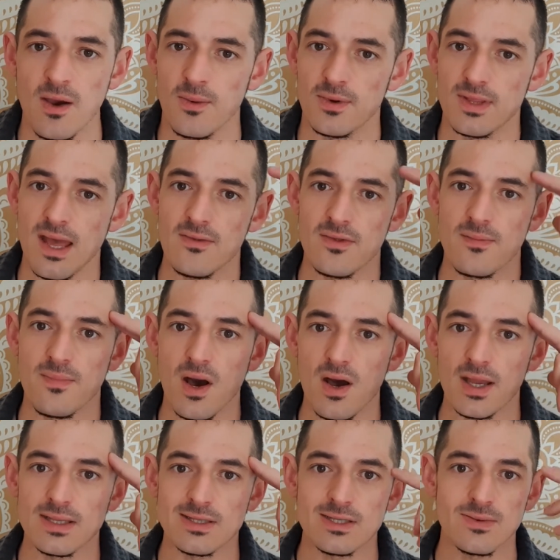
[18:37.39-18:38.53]
Without the
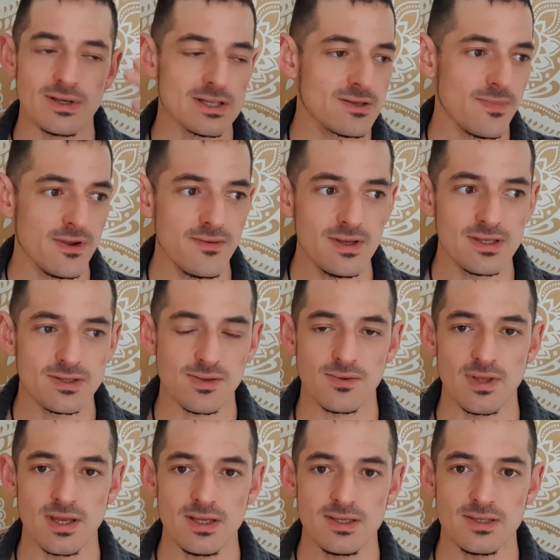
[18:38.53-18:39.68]
mind to experience all
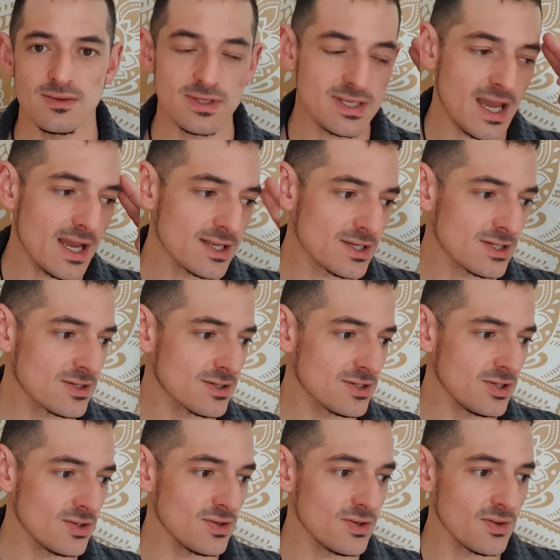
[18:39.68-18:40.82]
this, or attach
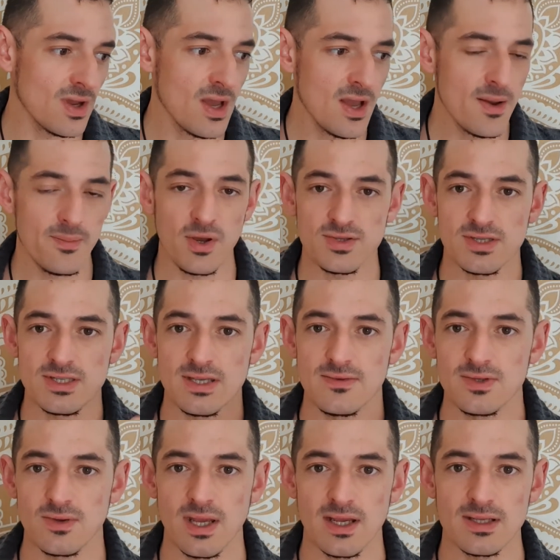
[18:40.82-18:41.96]
to positives
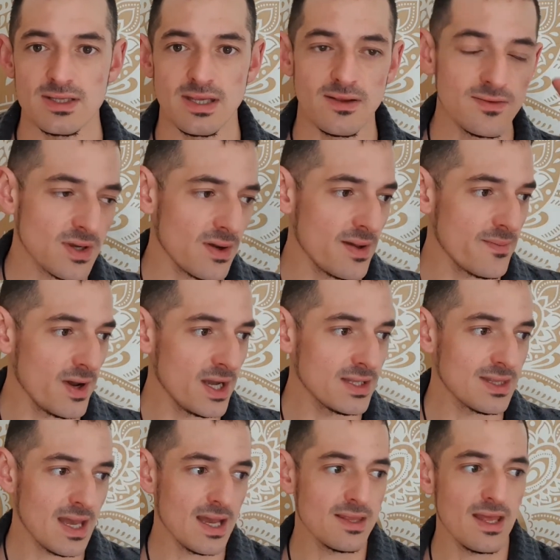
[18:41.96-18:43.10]
or negatives, oh, I mind
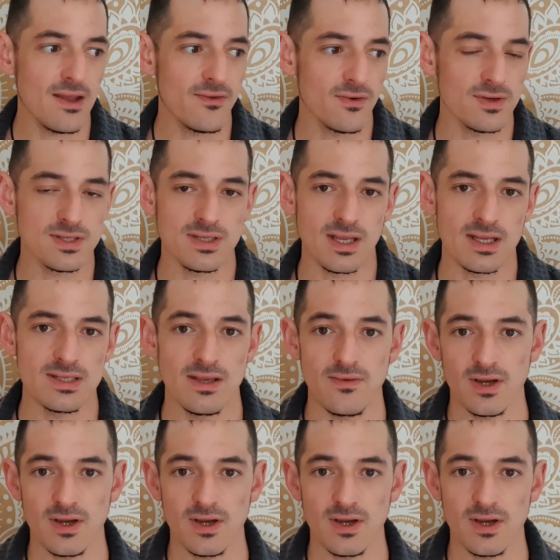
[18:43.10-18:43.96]
that, therefore it's negative.